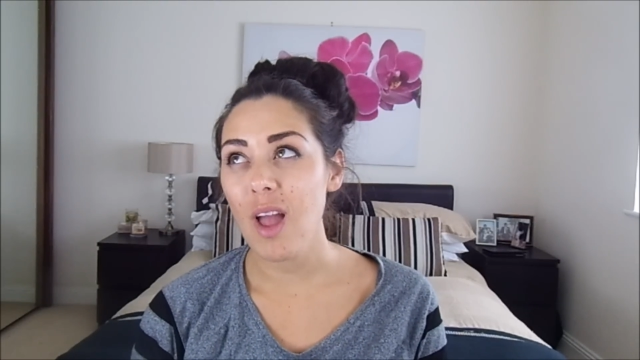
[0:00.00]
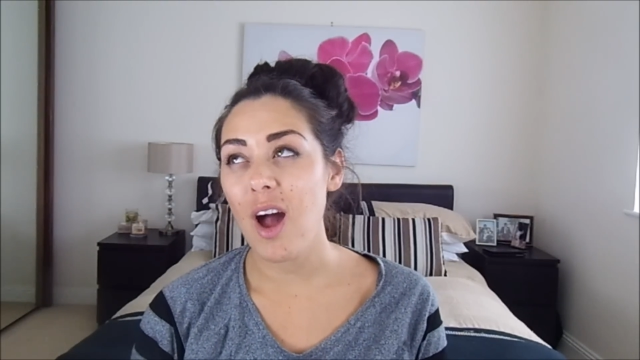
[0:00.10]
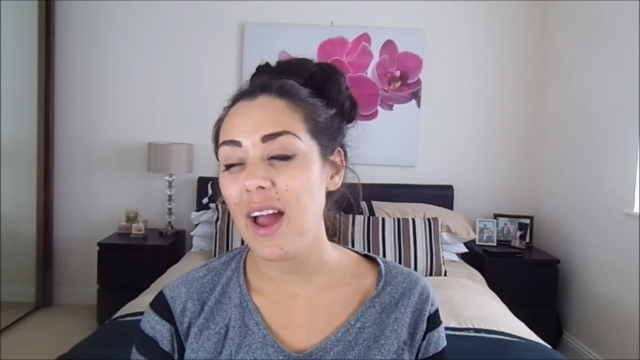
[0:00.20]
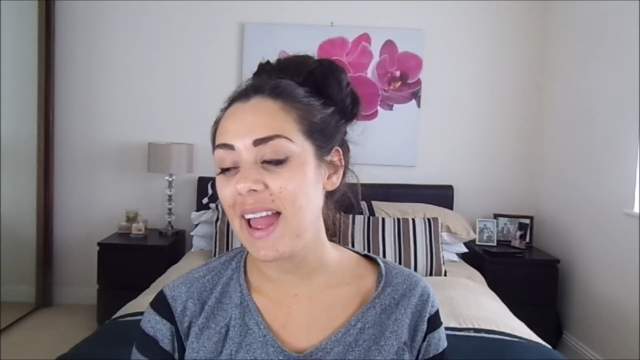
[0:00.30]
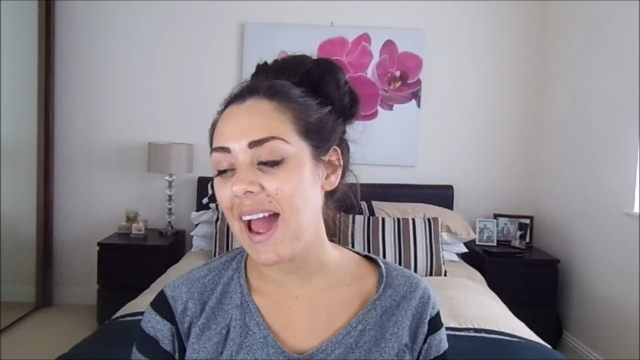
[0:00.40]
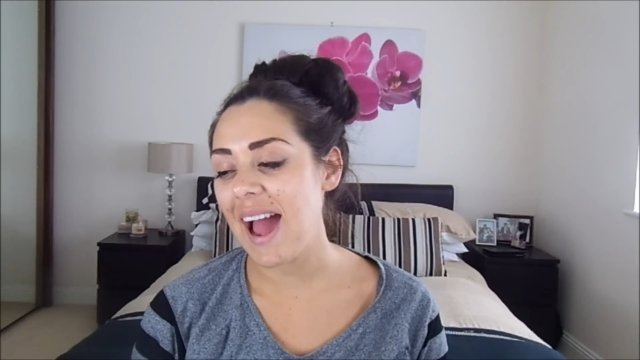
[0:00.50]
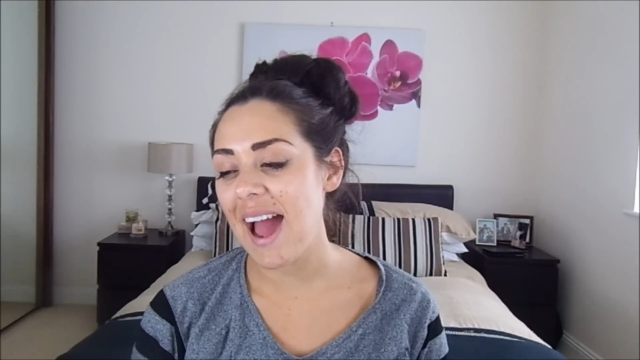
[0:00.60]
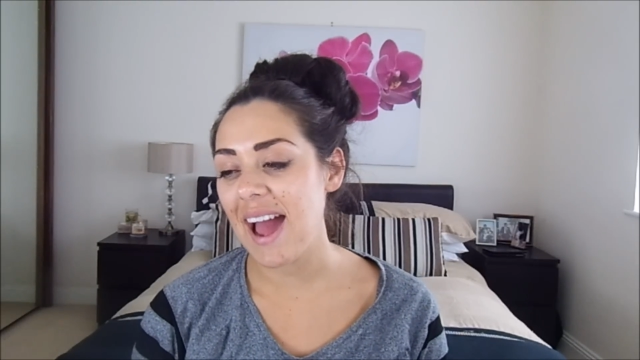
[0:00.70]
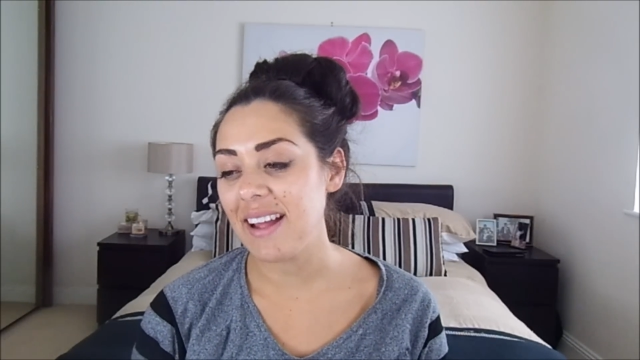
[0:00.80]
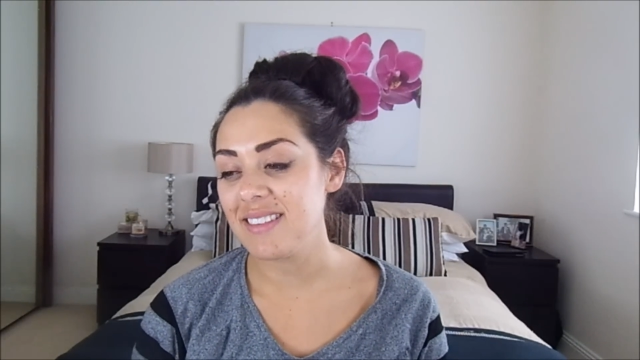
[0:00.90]
I
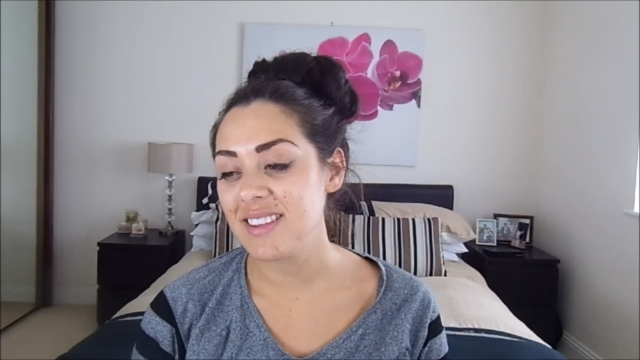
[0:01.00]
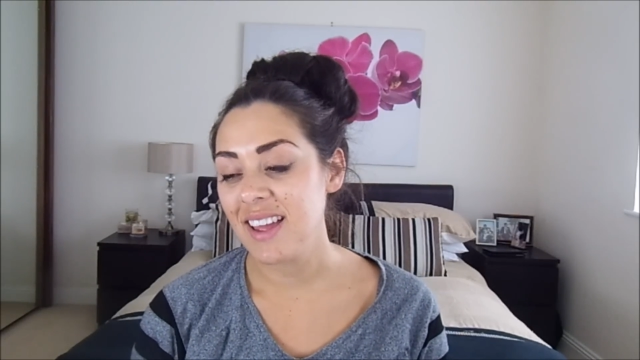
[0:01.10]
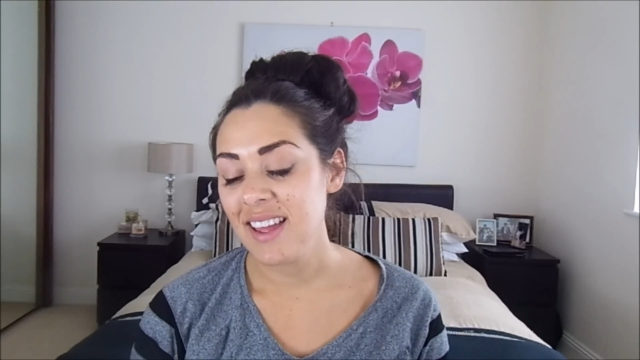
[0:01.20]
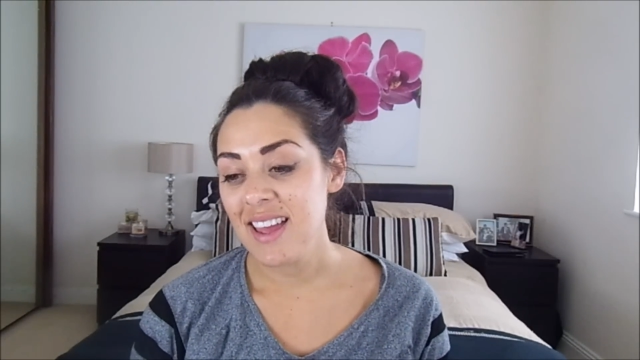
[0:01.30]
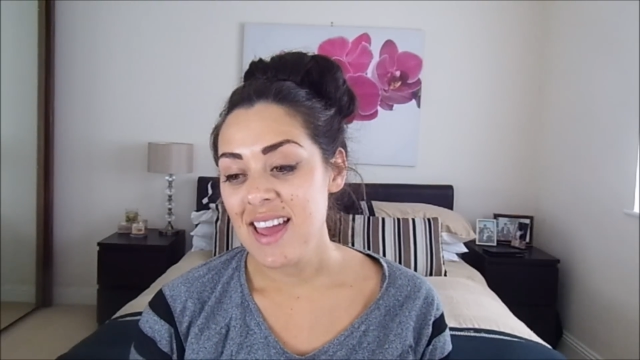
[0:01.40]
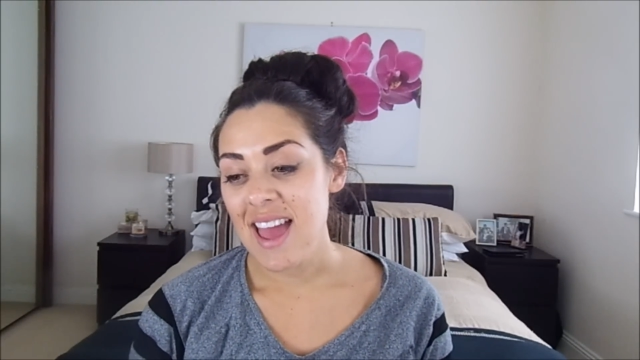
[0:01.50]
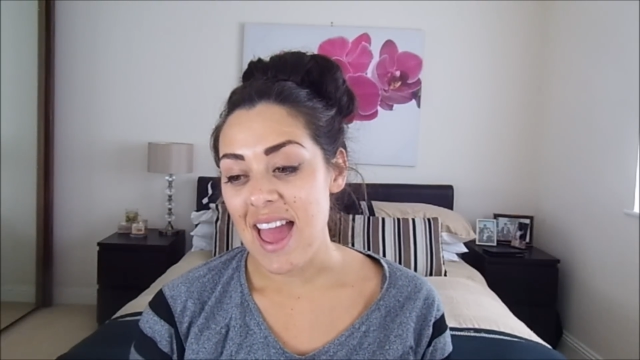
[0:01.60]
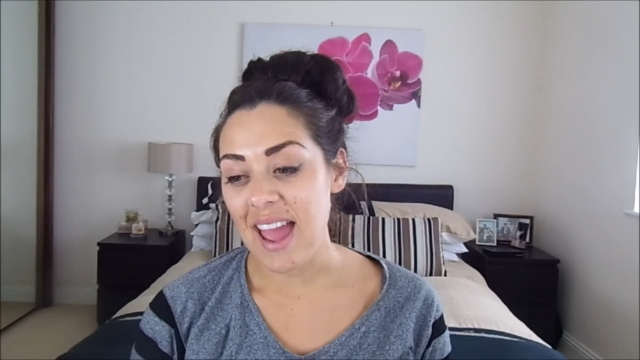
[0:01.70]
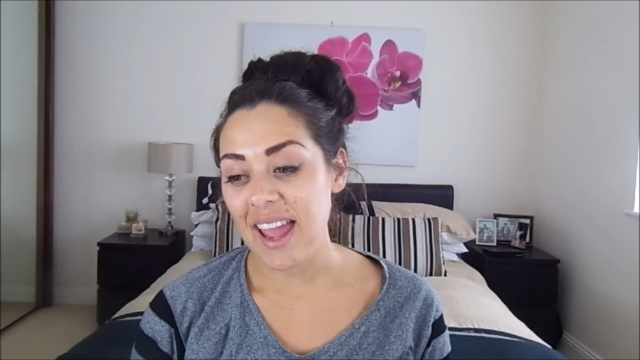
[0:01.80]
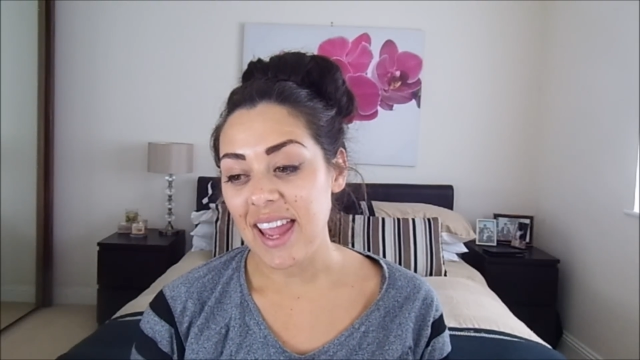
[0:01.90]
had
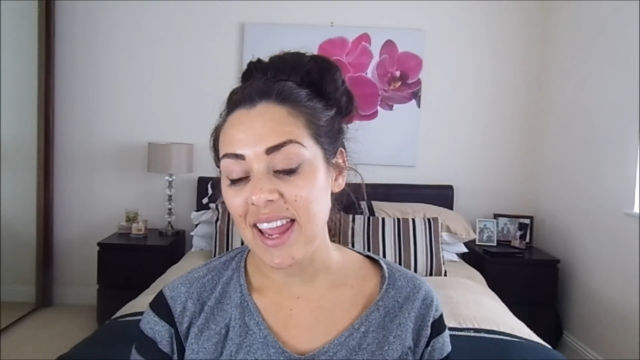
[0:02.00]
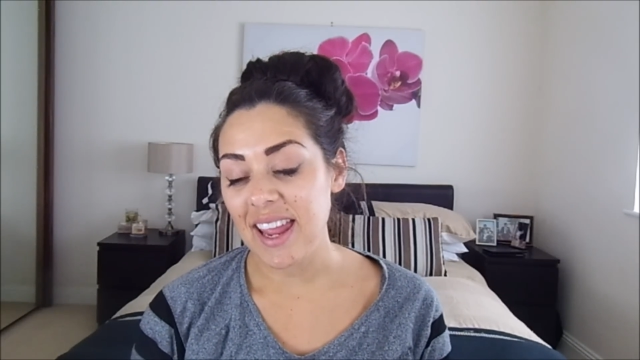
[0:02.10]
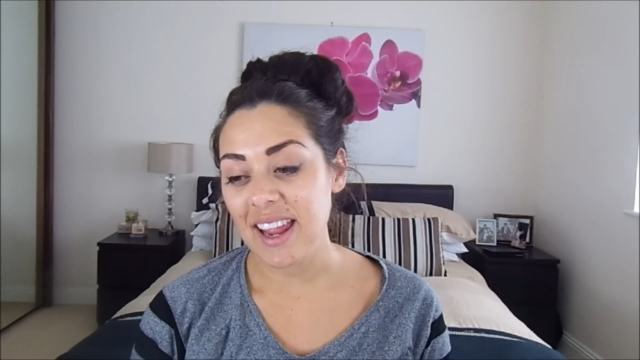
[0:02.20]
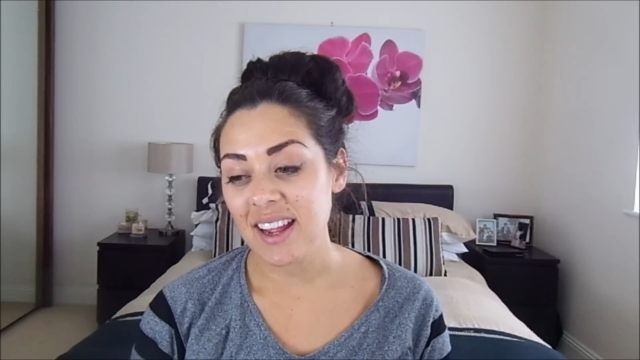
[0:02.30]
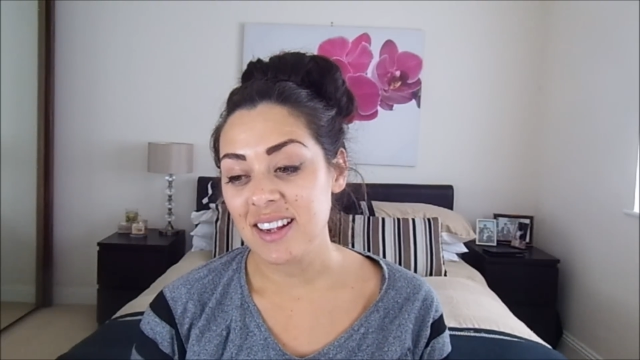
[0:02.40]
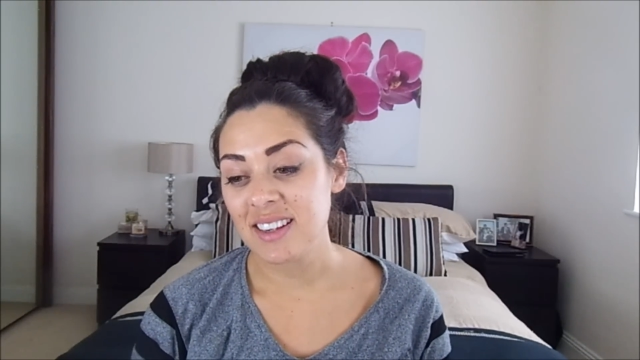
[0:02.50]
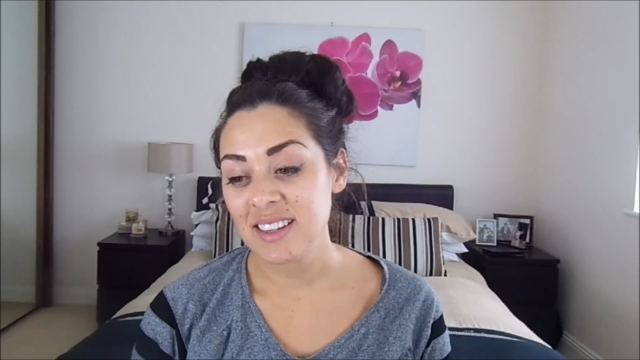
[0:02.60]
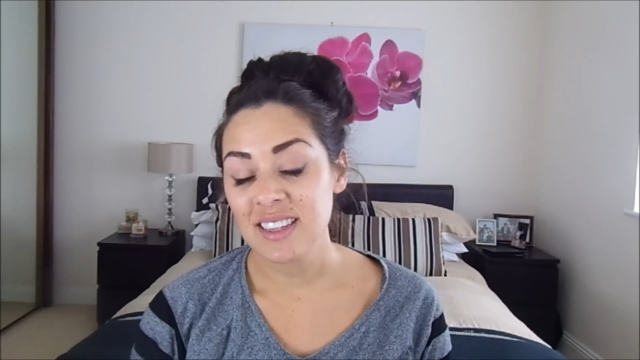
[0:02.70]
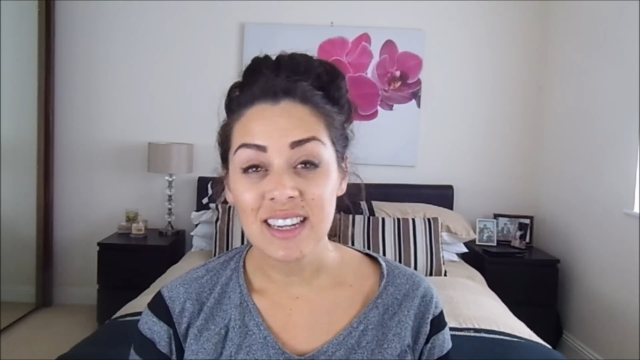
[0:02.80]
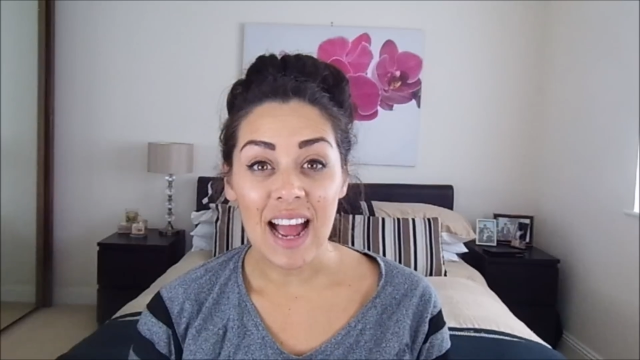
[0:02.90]
an
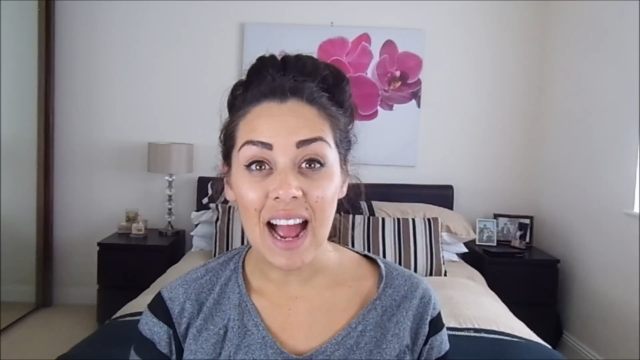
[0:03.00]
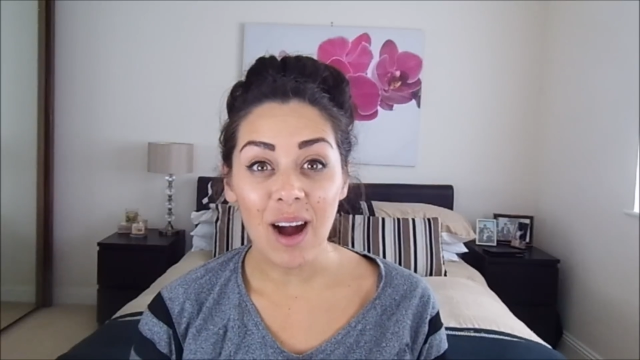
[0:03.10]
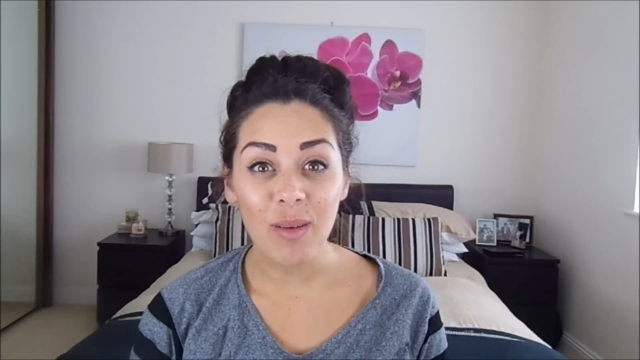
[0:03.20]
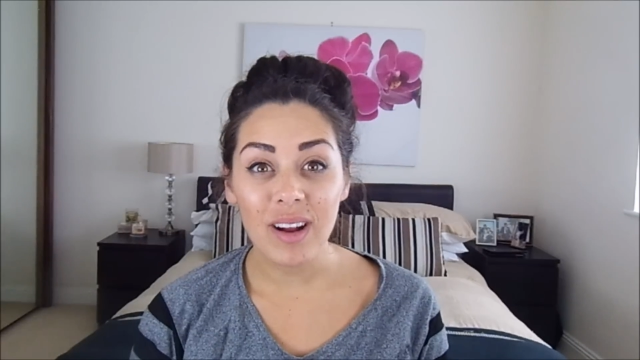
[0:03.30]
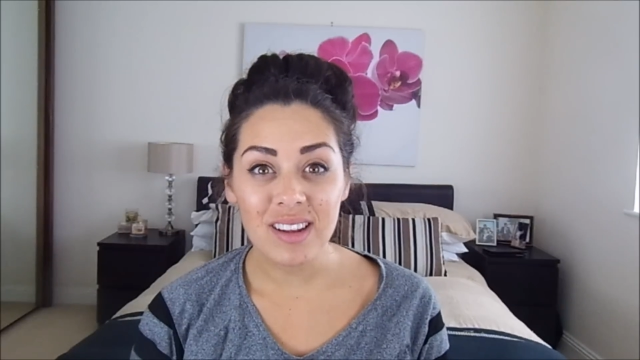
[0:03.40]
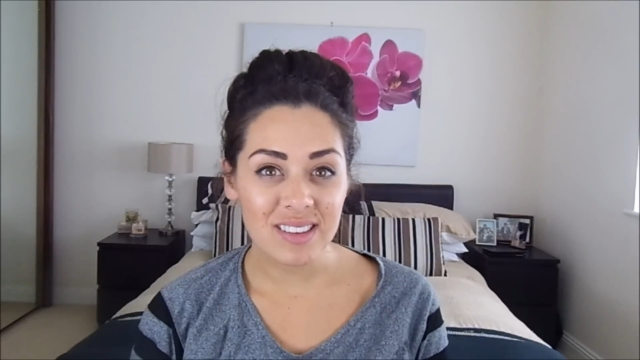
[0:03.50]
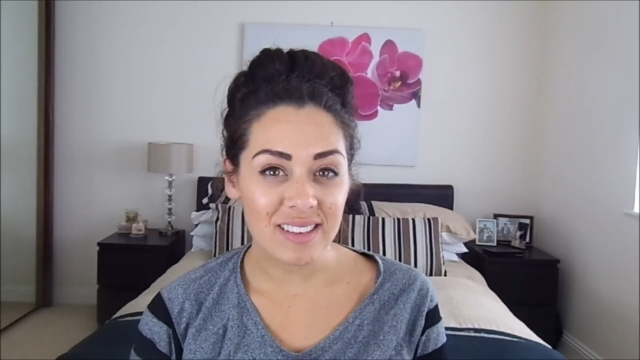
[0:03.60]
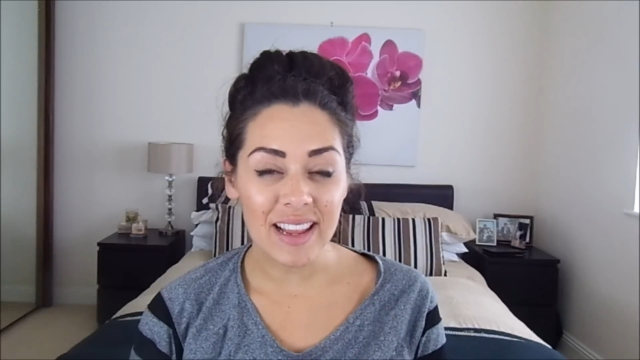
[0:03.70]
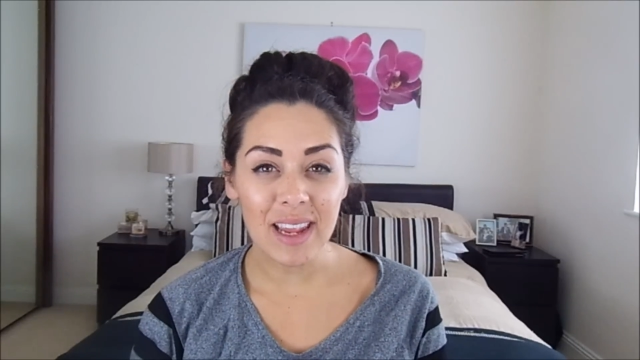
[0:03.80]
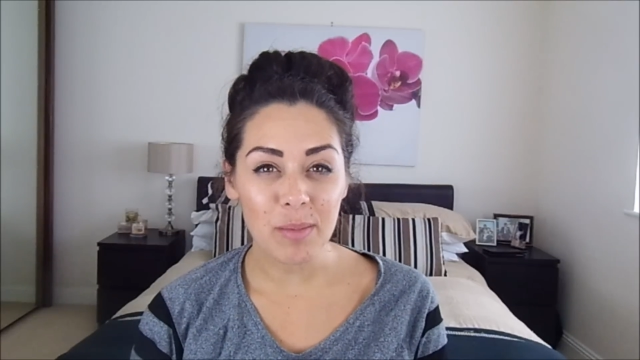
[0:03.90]
hour
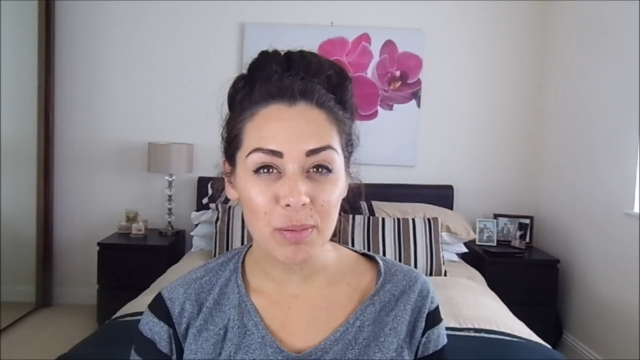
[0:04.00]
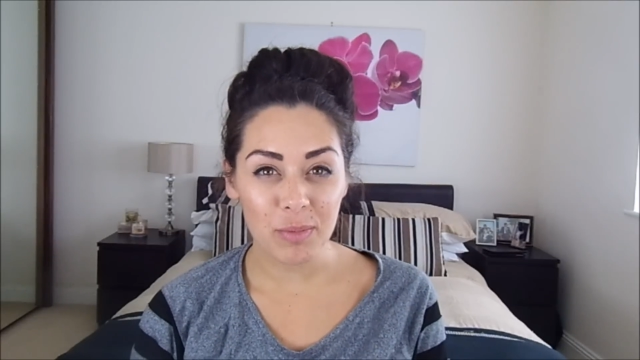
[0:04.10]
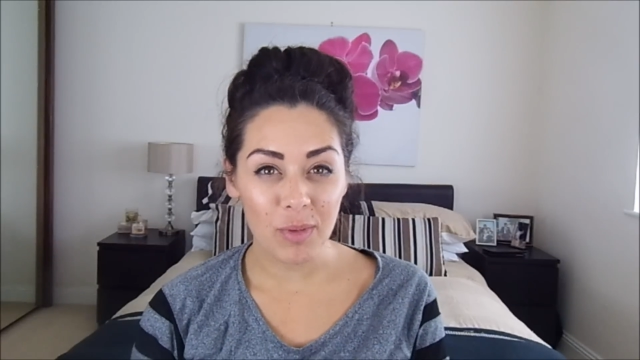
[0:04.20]
sleep,